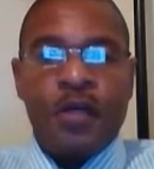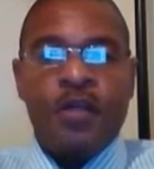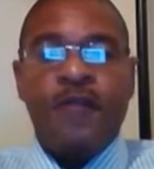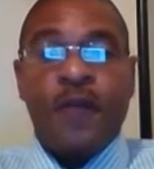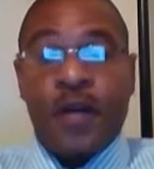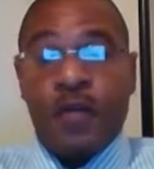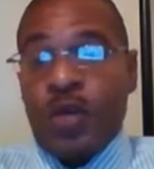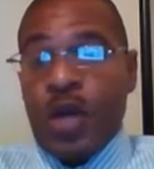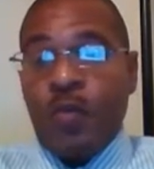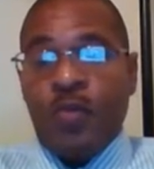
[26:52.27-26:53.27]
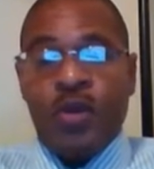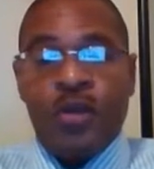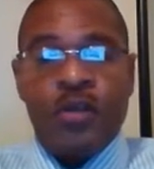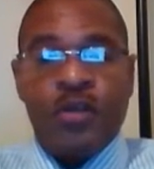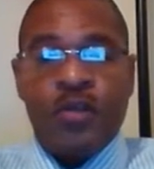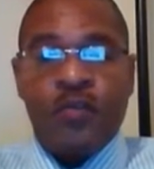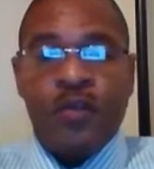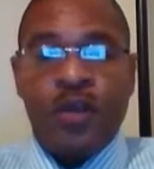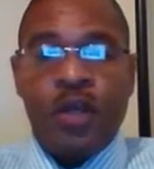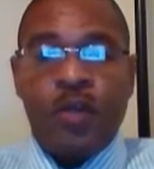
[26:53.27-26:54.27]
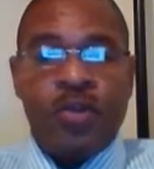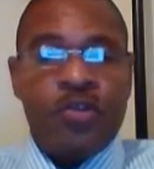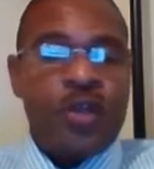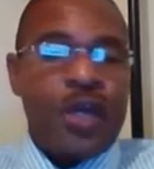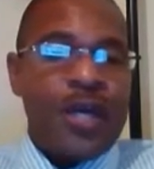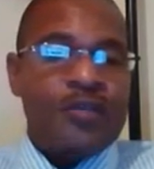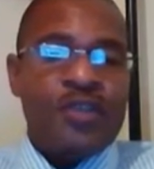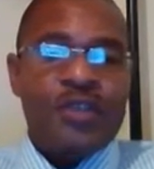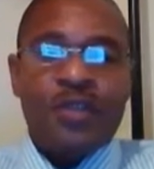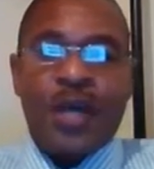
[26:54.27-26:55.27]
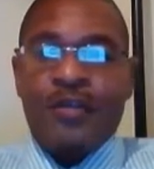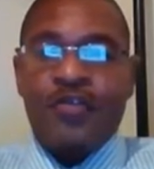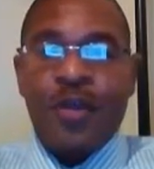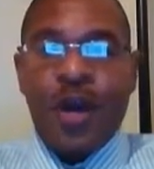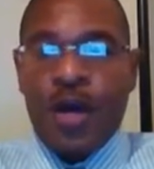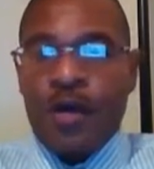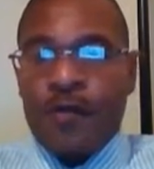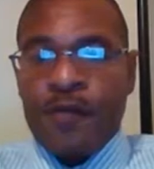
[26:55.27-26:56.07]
It's fine to be apprehensive. But you can't just not try.